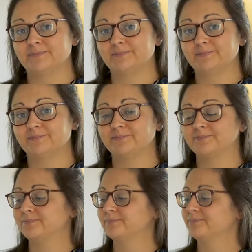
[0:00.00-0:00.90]

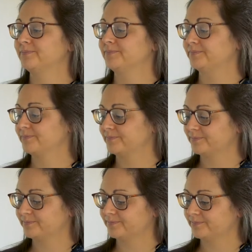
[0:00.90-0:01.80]

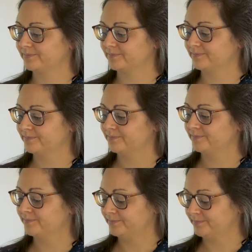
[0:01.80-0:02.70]

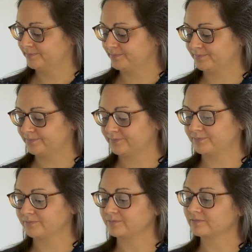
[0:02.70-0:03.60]

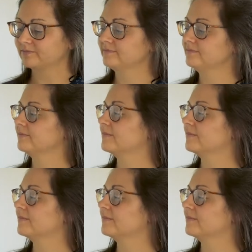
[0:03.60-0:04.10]
(no one is talking)